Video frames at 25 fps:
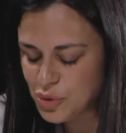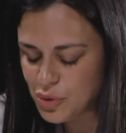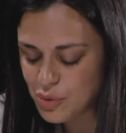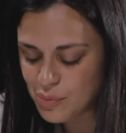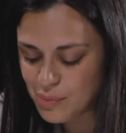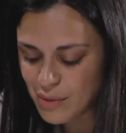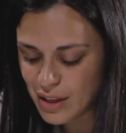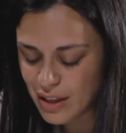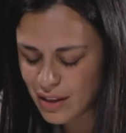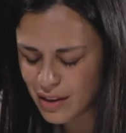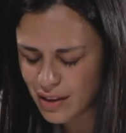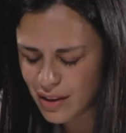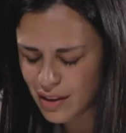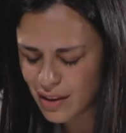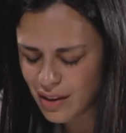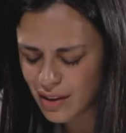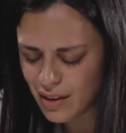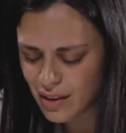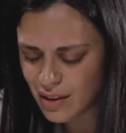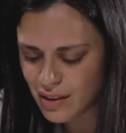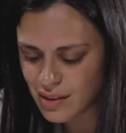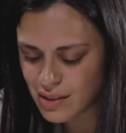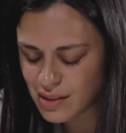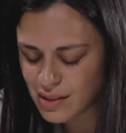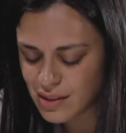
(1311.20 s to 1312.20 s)

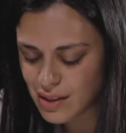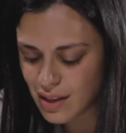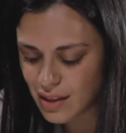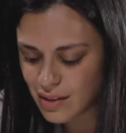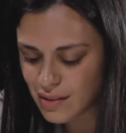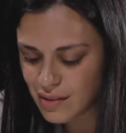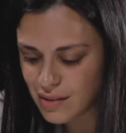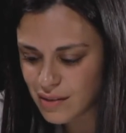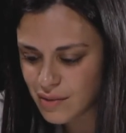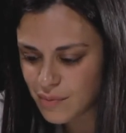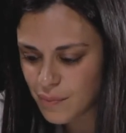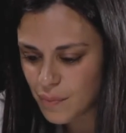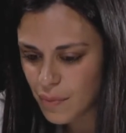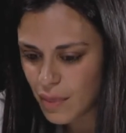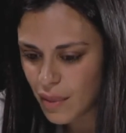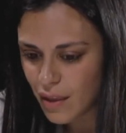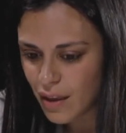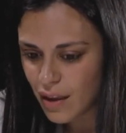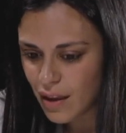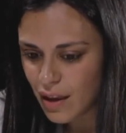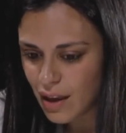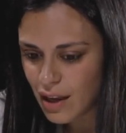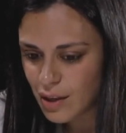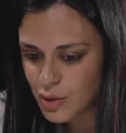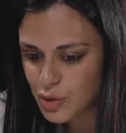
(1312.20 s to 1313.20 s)
making is that
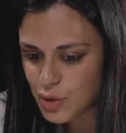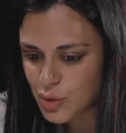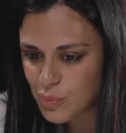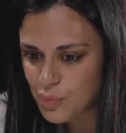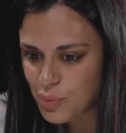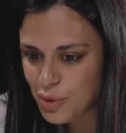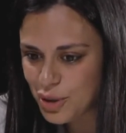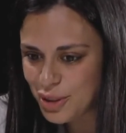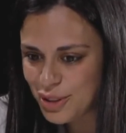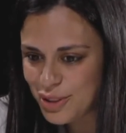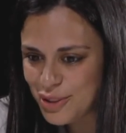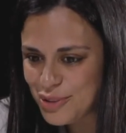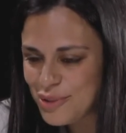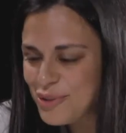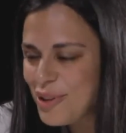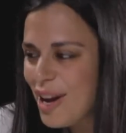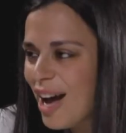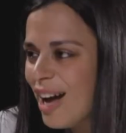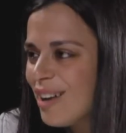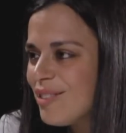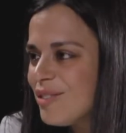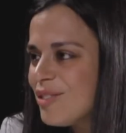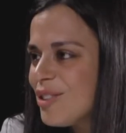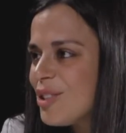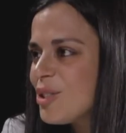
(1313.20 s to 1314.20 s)
it's important to
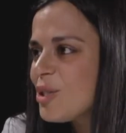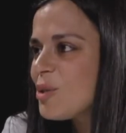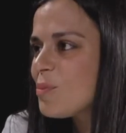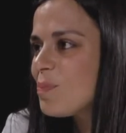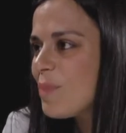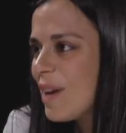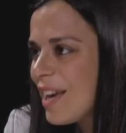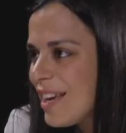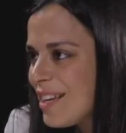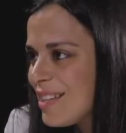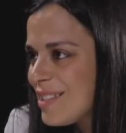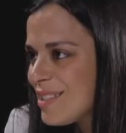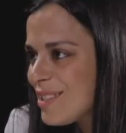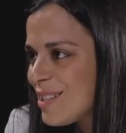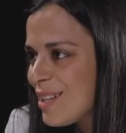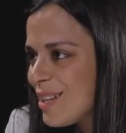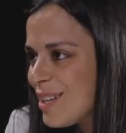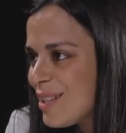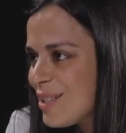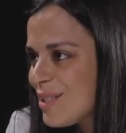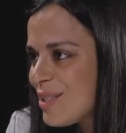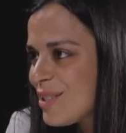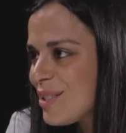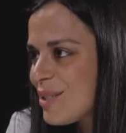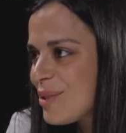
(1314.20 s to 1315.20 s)
have the
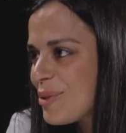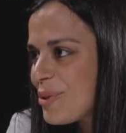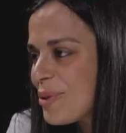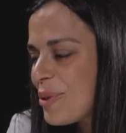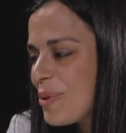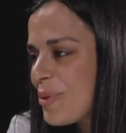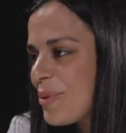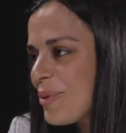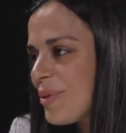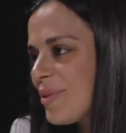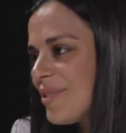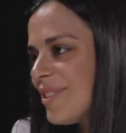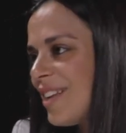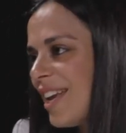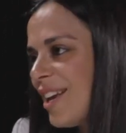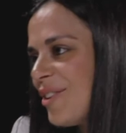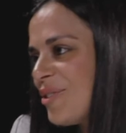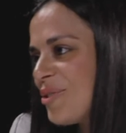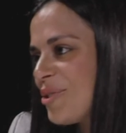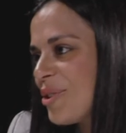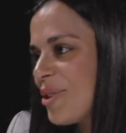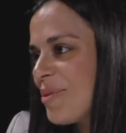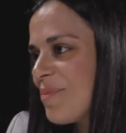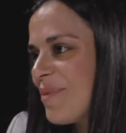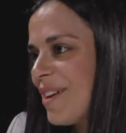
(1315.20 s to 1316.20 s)
spaces. So
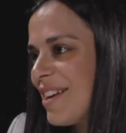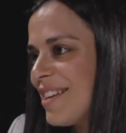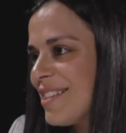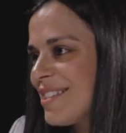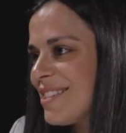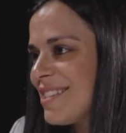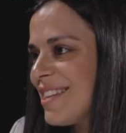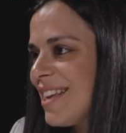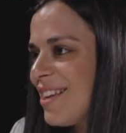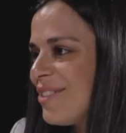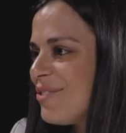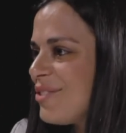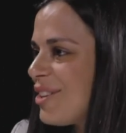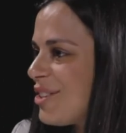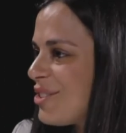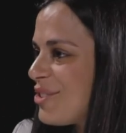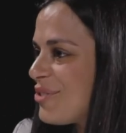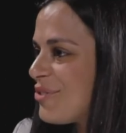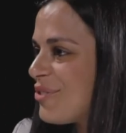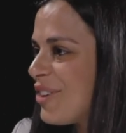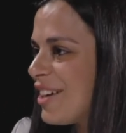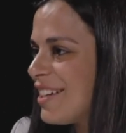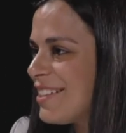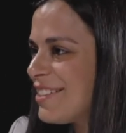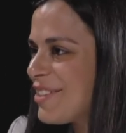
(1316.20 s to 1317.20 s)
nature by itself, that's
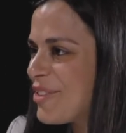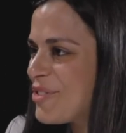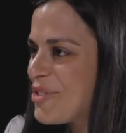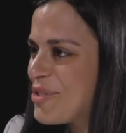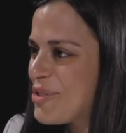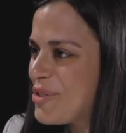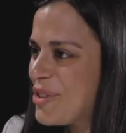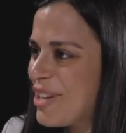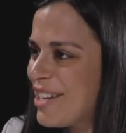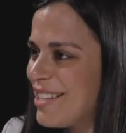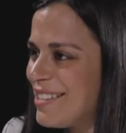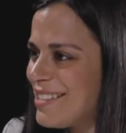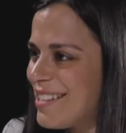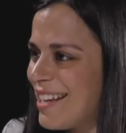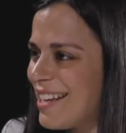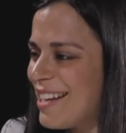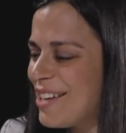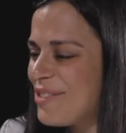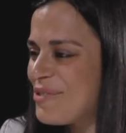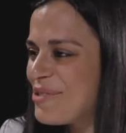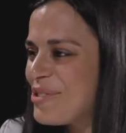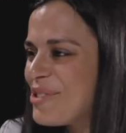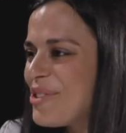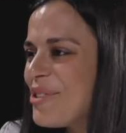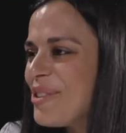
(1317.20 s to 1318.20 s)
fine, that's great. I
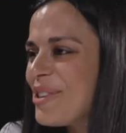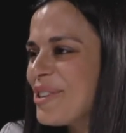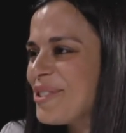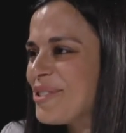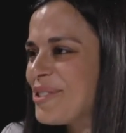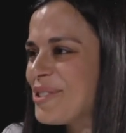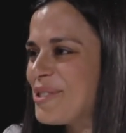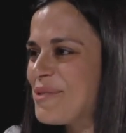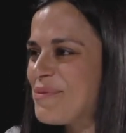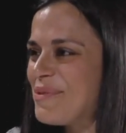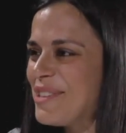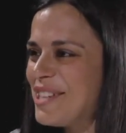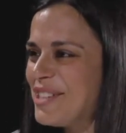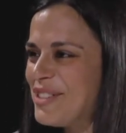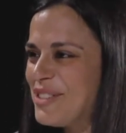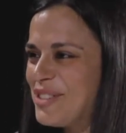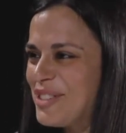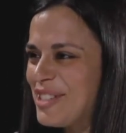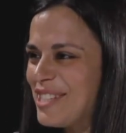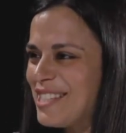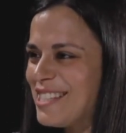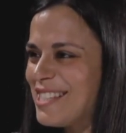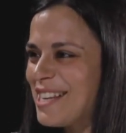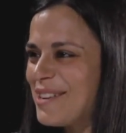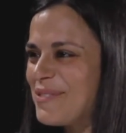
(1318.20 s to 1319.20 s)
love going to the beach
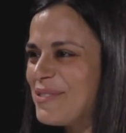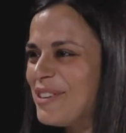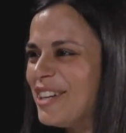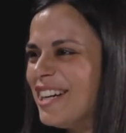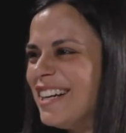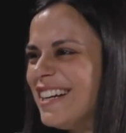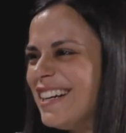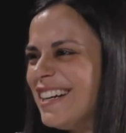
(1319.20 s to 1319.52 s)
in summer.